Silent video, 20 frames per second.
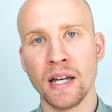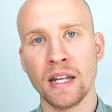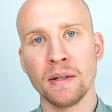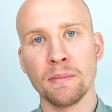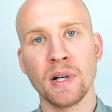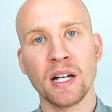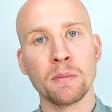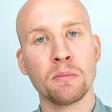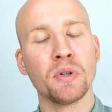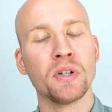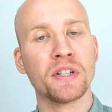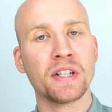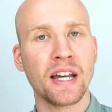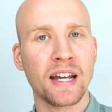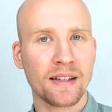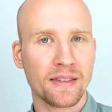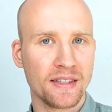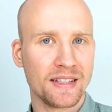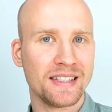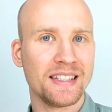and might
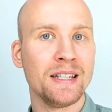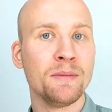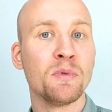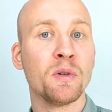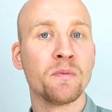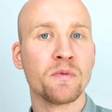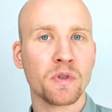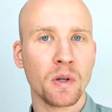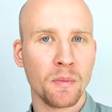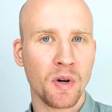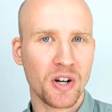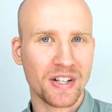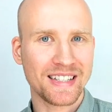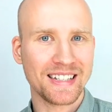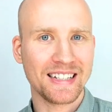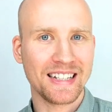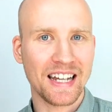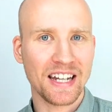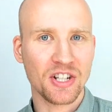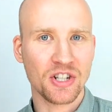protect the sebum from
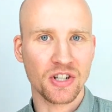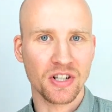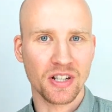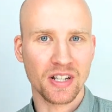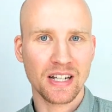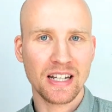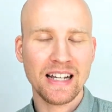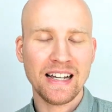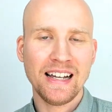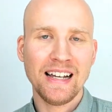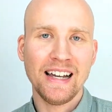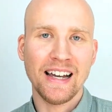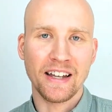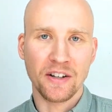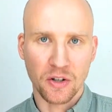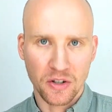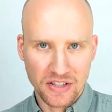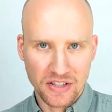oxidation. And